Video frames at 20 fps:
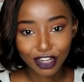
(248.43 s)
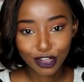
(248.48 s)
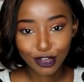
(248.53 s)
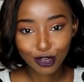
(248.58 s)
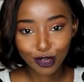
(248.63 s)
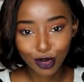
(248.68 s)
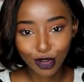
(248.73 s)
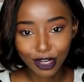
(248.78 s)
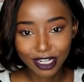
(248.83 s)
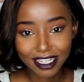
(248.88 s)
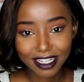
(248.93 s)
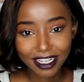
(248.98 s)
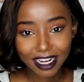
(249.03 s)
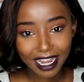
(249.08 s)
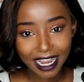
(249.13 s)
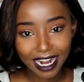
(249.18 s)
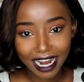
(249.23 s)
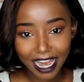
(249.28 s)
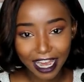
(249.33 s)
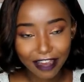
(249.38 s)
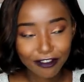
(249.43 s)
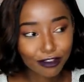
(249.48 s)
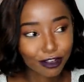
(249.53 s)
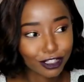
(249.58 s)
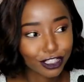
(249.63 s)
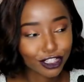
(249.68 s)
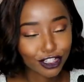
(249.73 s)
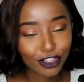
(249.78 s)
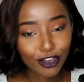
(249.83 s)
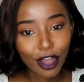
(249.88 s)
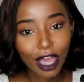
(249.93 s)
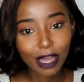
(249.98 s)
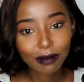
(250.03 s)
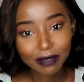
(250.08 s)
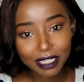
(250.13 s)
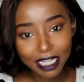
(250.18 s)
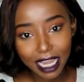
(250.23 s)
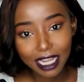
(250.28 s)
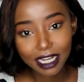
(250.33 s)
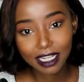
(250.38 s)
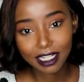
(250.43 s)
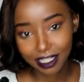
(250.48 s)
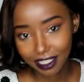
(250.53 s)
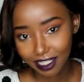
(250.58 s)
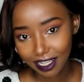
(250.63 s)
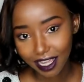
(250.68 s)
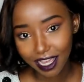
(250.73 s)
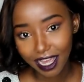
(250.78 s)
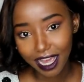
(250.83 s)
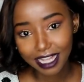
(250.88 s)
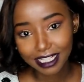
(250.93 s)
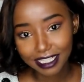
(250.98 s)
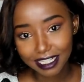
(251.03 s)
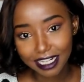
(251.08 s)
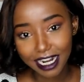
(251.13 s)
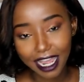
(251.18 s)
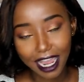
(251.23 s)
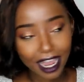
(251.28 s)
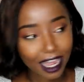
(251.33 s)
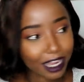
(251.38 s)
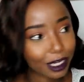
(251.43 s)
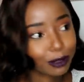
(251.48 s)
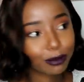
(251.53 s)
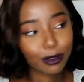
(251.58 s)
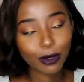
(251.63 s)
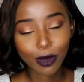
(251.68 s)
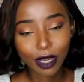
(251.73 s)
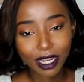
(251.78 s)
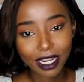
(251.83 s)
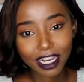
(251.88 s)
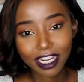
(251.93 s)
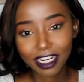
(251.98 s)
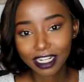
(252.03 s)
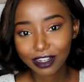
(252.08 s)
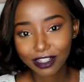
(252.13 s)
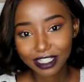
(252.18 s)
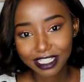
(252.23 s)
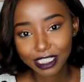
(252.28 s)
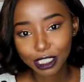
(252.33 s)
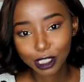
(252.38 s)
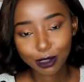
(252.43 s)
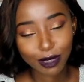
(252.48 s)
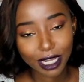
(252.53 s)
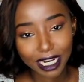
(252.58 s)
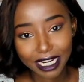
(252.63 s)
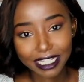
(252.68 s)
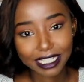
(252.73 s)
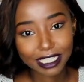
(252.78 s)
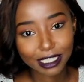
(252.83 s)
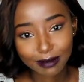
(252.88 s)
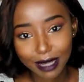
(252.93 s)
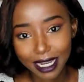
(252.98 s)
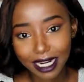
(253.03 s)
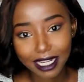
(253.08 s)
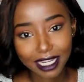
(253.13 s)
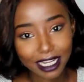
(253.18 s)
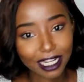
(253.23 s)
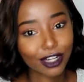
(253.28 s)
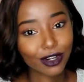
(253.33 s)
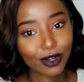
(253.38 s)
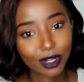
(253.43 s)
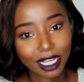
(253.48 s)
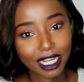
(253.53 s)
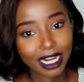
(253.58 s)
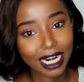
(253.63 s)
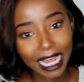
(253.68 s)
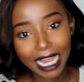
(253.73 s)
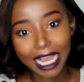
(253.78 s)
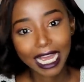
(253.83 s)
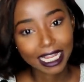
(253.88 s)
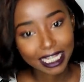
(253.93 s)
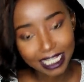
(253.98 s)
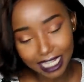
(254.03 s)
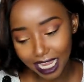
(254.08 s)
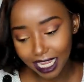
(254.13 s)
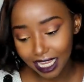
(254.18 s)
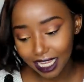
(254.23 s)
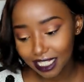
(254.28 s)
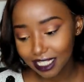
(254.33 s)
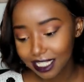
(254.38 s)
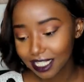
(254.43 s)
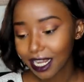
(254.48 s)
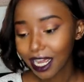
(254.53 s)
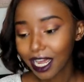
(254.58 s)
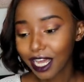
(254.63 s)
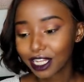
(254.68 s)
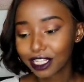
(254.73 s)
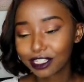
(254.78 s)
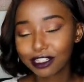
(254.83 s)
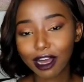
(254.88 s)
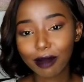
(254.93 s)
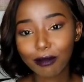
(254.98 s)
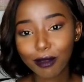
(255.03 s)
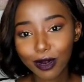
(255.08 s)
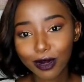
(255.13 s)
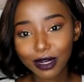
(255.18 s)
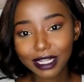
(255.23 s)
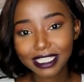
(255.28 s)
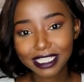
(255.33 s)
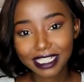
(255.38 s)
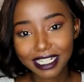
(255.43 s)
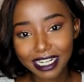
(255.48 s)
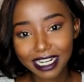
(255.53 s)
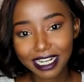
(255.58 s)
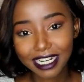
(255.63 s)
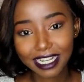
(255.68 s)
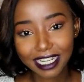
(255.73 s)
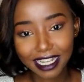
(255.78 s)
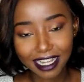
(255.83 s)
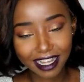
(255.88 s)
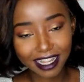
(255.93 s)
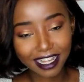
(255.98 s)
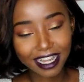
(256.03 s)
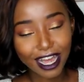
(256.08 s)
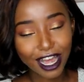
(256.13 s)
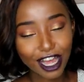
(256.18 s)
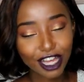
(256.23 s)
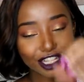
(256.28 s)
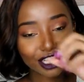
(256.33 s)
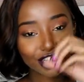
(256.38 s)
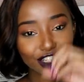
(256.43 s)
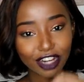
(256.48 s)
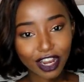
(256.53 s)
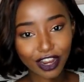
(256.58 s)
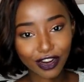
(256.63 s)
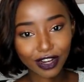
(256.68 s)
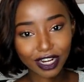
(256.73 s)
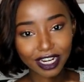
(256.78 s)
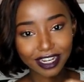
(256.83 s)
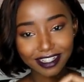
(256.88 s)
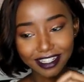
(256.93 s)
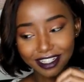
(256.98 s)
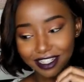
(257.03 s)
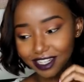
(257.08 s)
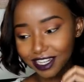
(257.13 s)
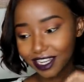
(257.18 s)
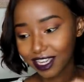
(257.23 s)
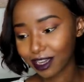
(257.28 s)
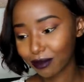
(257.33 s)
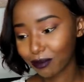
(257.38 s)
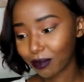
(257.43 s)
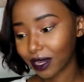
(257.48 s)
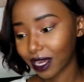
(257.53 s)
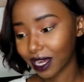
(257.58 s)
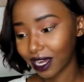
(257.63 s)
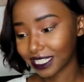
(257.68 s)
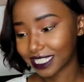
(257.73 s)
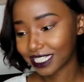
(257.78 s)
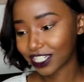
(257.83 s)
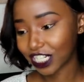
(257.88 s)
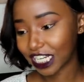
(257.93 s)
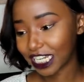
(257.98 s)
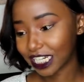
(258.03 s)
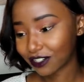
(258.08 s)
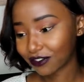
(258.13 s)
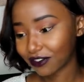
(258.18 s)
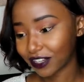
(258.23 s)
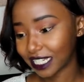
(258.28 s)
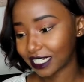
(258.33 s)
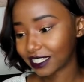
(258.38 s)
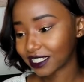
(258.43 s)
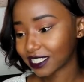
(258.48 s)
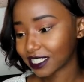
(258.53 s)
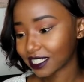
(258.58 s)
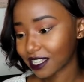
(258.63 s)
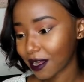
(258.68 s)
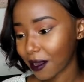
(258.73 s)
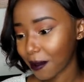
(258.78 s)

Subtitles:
to not laugh, because you know I'm tiny, as in I can't be walking around just smiling and looking like a target. So I'm always really struggling to keep a straight face.